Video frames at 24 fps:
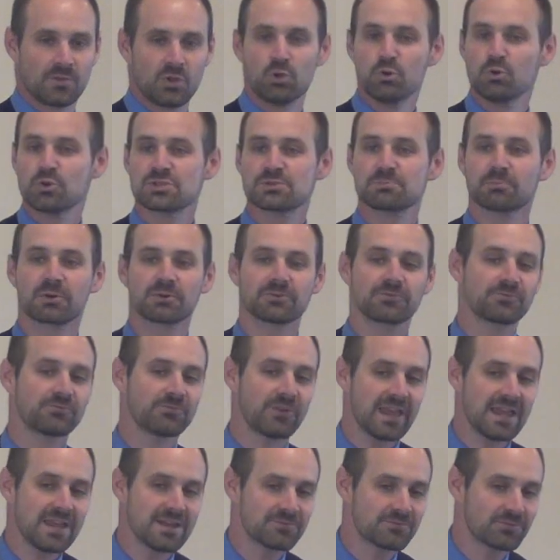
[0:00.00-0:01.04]
Who was more
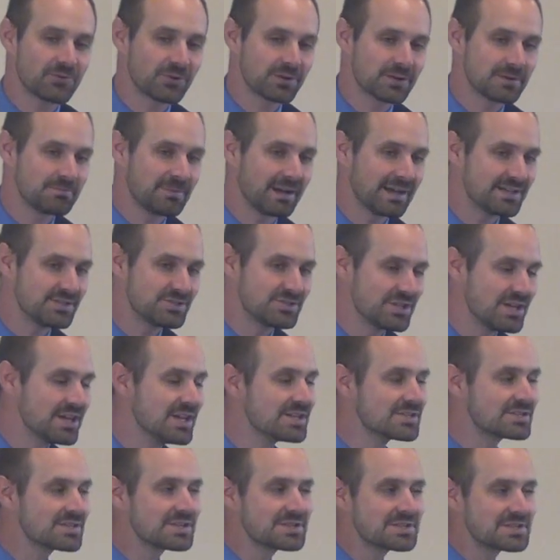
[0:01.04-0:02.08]
favored by
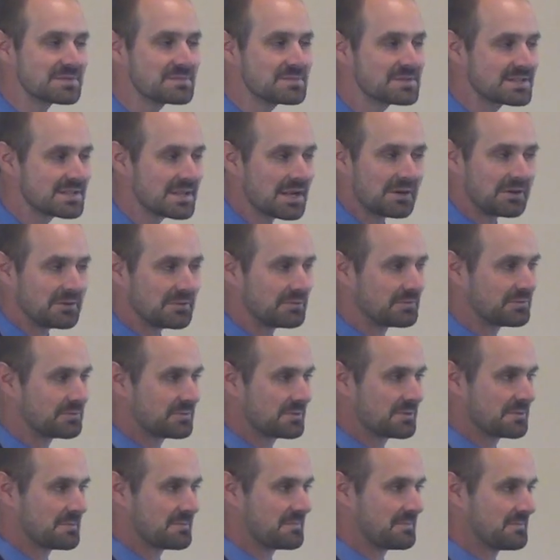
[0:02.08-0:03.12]
Jesus himself?
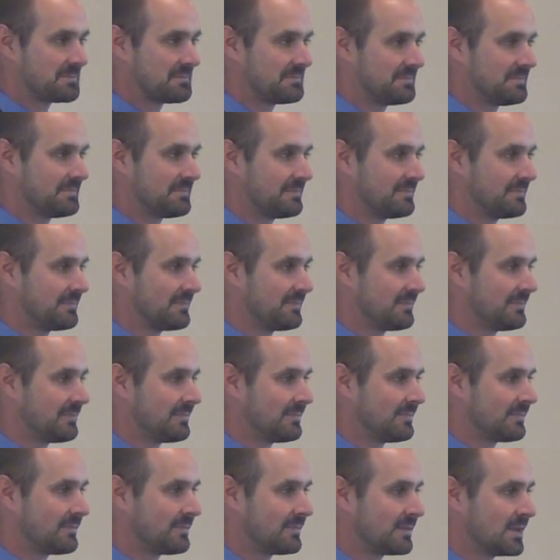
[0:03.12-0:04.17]

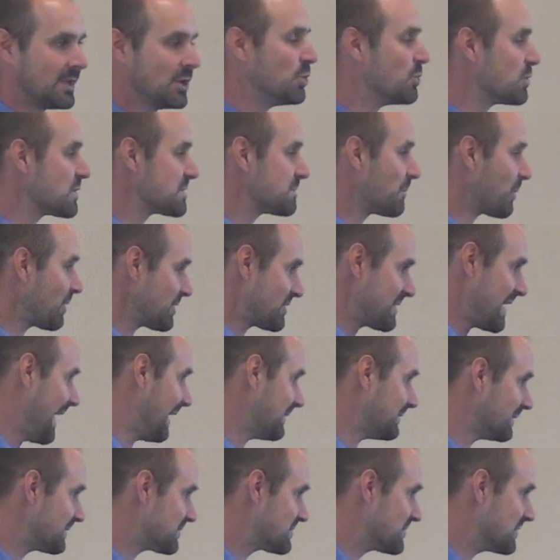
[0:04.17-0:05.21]
Who was more
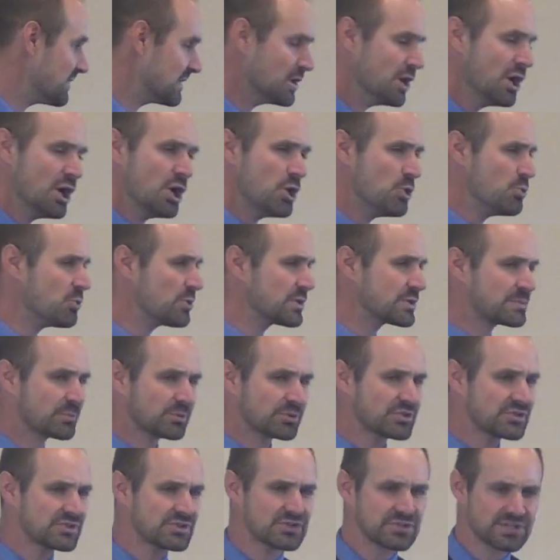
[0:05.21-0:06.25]
talented? Who was
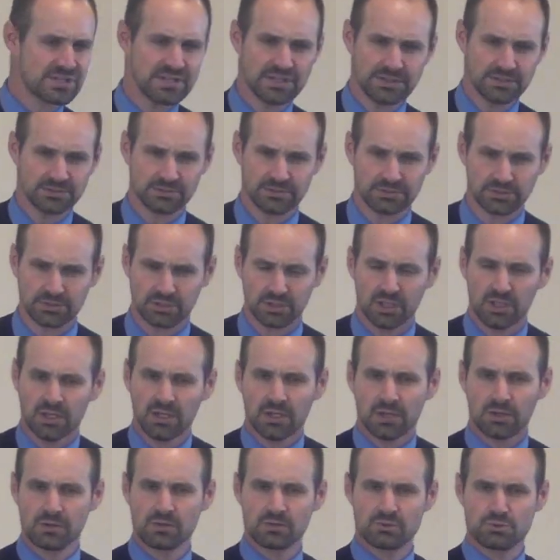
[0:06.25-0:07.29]
more skilled?
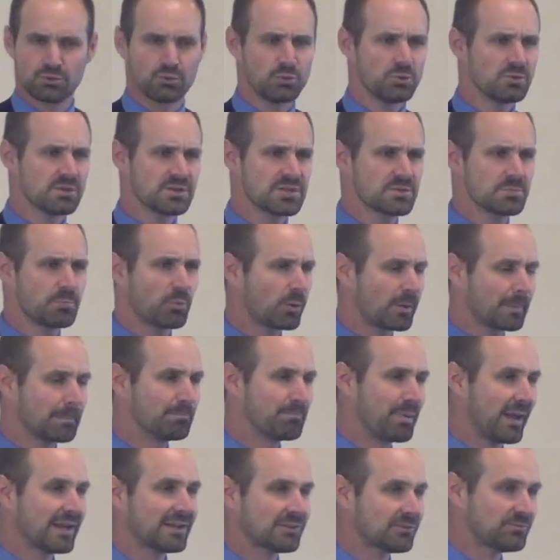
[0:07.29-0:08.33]
Who was more
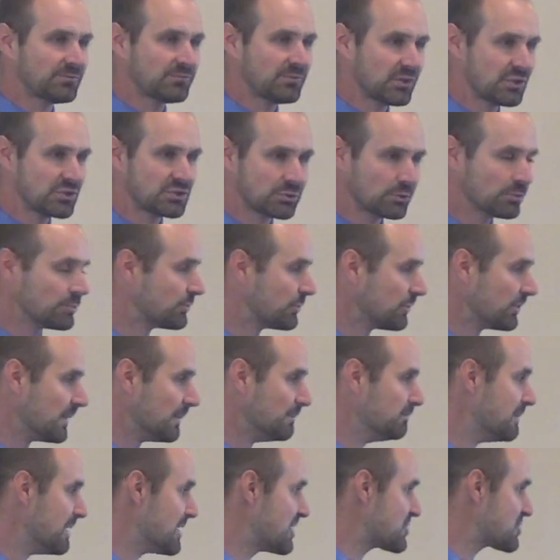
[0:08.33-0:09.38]
beneficial to
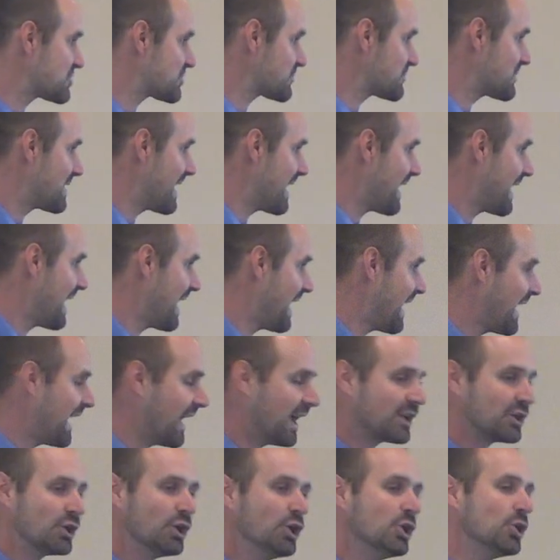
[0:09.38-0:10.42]
the ministry at
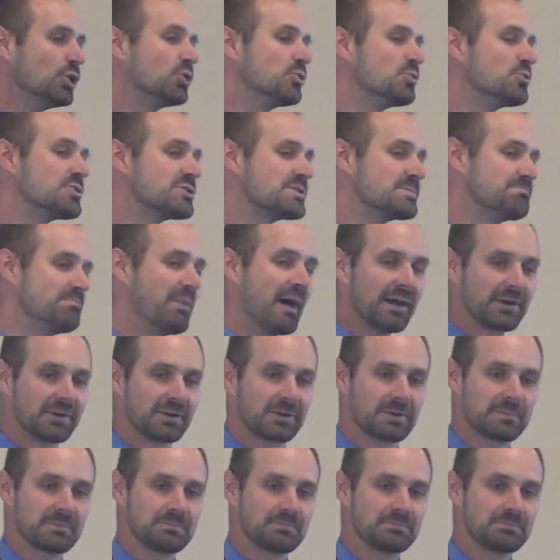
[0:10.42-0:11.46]
hand? Who was
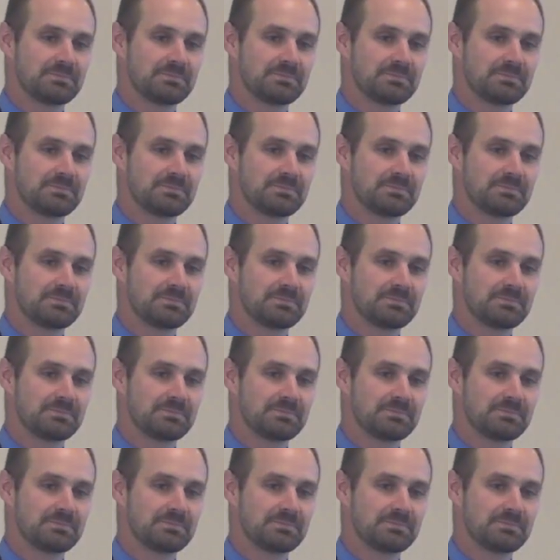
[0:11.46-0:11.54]
better?